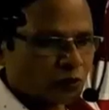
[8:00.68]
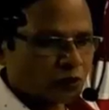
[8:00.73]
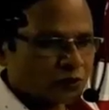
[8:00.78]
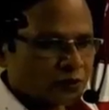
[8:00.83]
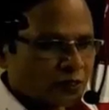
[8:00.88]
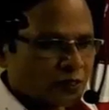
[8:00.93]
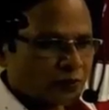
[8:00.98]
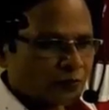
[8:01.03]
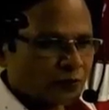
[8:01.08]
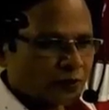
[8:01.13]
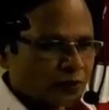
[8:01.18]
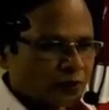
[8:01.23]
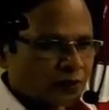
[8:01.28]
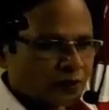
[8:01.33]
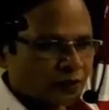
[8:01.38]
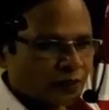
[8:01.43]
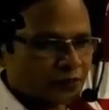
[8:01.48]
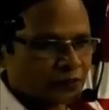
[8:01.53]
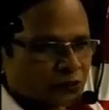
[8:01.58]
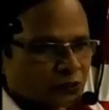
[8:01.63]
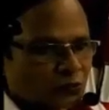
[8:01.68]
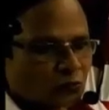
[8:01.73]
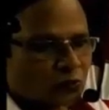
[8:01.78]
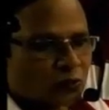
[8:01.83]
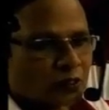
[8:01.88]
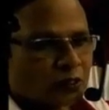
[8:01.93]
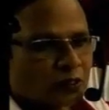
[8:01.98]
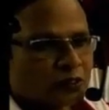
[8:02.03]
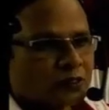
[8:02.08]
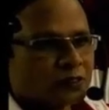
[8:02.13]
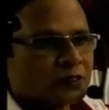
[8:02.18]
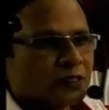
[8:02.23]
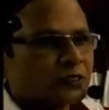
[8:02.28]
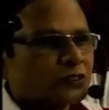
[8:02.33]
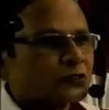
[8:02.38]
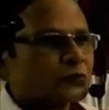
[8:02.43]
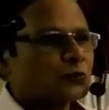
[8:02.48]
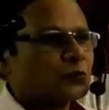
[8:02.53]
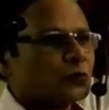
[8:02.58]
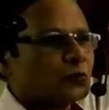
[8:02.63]
what is happening, the next codon is
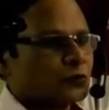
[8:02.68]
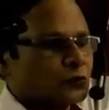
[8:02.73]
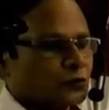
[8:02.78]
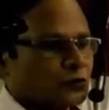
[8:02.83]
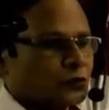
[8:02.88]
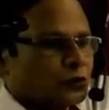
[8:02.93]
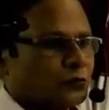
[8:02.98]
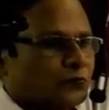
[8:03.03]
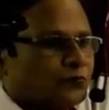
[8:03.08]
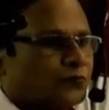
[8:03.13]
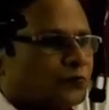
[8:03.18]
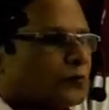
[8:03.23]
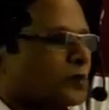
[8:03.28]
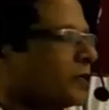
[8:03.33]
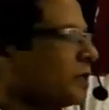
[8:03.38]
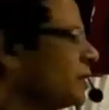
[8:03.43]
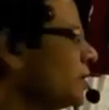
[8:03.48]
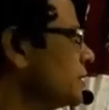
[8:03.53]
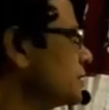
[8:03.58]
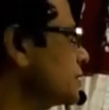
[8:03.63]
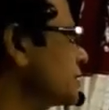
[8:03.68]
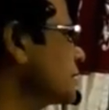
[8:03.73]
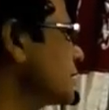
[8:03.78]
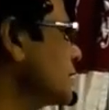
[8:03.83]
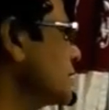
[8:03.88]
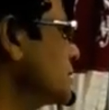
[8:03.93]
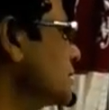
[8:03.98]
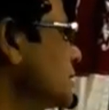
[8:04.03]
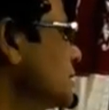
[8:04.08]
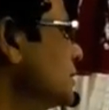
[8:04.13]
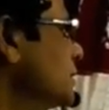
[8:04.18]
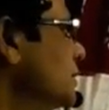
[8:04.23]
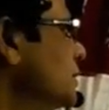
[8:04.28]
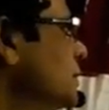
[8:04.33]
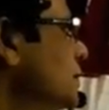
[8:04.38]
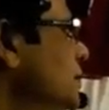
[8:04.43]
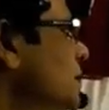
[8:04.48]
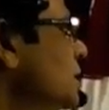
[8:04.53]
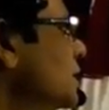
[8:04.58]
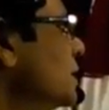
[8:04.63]
exposed, the A site.
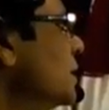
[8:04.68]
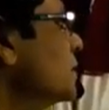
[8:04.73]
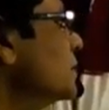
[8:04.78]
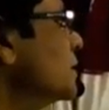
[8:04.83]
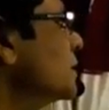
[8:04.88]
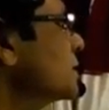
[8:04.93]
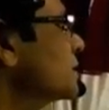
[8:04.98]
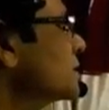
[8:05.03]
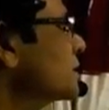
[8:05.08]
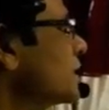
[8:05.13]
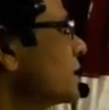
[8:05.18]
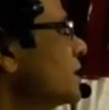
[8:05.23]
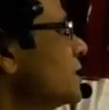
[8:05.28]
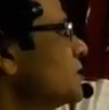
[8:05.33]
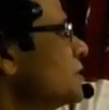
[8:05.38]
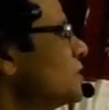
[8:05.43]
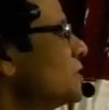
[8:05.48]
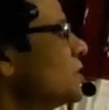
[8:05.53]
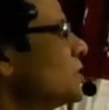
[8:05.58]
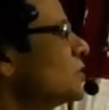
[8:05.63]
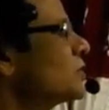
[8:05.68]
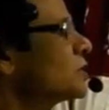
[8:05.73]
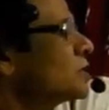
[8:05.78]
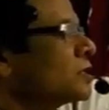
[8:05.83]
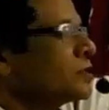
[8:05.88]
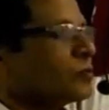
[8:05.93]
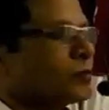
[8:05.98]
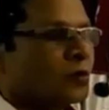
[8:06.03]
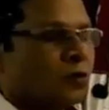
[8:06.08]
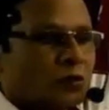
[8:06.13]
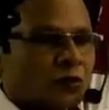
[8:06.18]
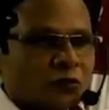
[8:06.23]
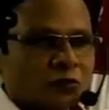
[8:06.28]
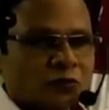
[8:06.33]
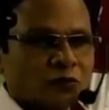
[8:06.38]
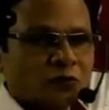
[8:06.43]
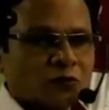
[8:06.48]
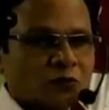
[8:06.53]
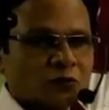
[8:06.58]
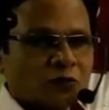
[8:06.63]
Now the second tRNA
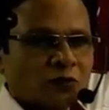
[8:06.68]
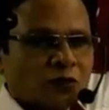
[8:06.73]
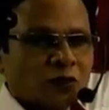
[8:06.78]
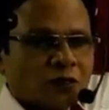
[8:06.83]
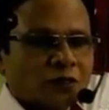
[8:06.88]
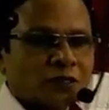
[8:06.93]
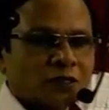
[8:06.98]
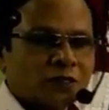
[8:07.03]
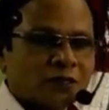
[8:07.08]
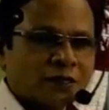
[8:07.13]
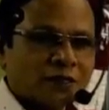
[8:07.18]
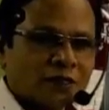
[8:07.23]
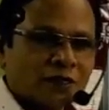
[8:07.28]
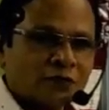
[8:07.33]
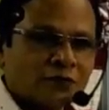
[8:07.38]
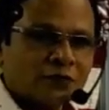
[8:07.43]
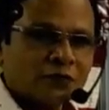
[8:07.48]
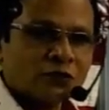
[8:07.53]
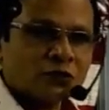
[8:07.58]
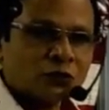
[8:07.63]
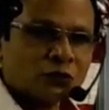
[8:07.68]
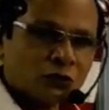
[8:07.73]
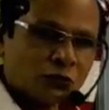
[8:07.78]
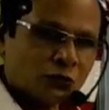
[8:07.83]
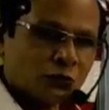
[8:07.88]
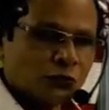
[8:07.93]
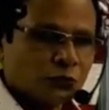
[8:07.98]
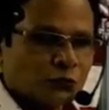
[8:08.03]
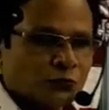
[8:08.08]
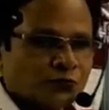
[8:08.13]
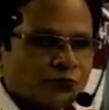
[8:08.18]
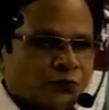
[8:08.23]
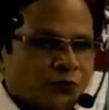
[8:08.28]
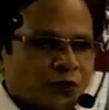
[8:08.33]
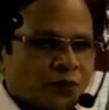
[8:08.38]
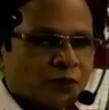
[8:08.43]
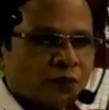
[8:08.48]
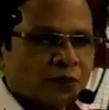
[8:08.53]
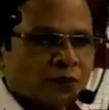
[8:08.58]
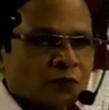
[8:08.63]
molecule already there with the two,
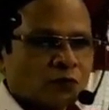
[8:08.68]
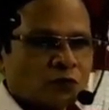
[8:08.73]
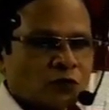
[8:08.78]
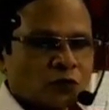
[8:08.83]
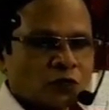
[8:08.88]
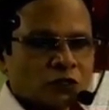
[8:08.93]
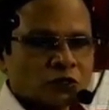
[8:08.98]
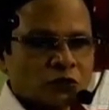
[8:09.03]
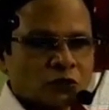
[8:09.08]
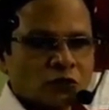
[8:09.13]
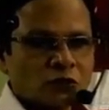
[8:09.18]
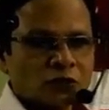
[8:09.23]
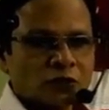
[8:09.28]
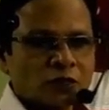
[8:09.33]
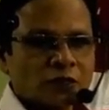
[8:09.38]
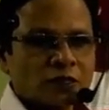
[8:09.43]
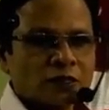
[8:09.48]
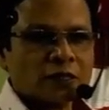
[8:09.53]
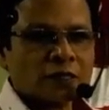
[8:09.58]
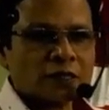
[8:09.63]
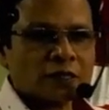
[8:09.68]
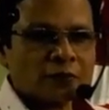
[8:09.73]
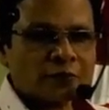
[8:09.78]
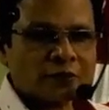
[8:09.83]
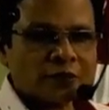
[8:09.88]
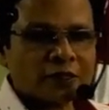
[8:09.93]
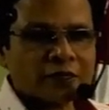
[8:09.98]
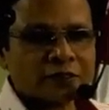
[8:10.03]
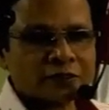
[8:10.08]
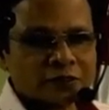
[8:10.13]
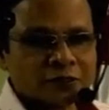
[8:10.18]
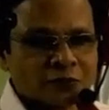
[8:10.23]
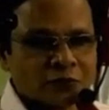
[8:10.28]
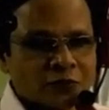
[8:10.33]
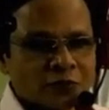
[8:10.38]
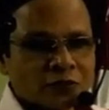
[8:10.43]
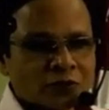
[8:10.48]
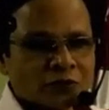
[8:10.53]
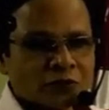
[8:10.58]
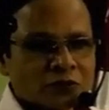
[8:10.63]
what is called the amino acid
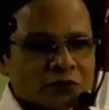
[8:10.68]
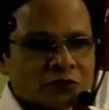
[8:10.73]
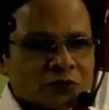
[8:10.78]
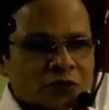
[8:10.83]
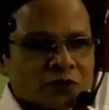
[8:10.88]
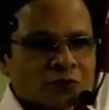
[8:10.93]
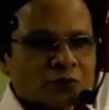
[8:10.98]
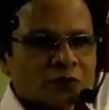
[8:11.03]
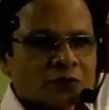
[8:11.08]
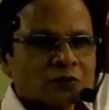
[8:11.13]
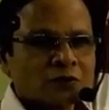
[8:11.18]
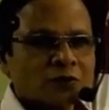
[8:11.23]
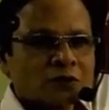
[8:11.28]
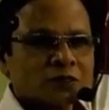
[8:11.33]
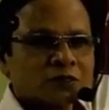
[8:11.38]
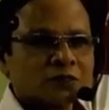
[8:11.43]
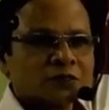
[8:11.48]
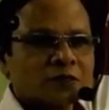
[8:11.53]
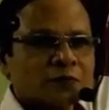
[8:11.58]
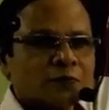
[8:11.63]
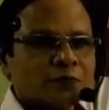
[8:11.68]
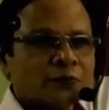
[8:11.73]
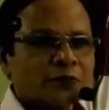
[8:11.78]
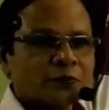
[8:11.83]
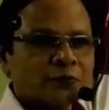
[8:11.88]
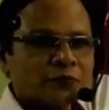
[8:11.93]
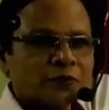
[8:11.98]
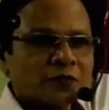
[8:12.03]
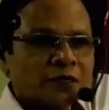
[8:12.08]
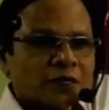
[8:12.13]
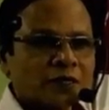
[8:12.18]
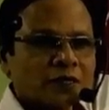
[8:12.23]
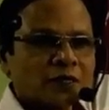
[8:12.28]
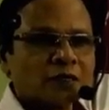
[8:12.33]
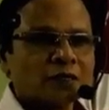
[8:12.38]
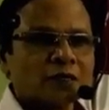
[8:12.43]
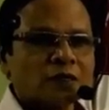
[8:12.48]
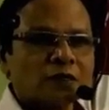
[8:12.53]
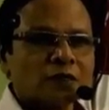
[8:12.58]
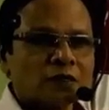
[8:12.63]
molecules, now we call as a
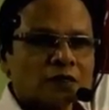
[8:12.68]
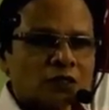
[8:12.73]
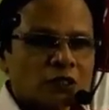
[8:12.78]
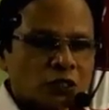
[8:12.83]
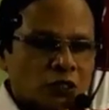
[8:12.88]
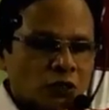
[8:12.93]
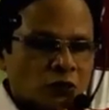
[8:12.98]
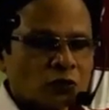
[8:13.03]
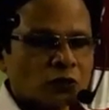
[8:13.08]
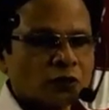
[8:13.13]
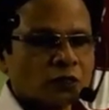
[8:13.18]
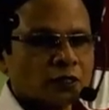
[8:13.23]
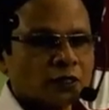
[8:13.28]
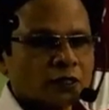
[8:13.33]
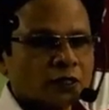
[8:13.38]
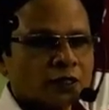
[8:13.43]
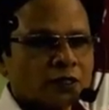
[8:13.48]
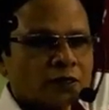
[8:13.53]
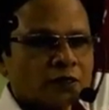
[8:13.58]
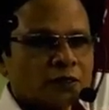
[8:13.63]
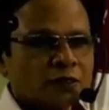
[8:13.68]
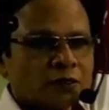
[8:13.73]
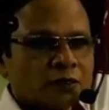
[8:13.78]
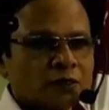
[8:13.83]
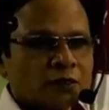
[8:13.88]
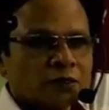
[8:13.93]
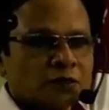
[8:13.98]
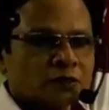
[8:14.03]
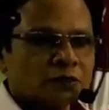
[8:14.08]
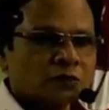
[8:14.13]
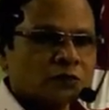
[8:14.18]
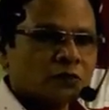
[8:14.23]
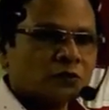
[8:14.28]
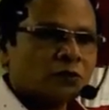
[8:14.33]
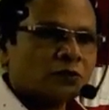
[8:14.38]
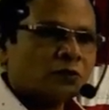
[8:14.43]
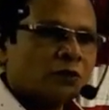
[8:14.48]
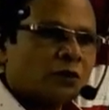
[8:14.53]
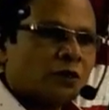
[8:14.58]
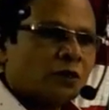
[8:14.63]
peptidyl tRNA.
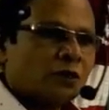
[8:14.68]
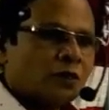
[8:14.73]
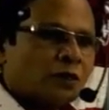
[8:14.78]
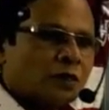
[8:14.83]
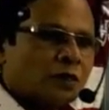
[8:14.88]
So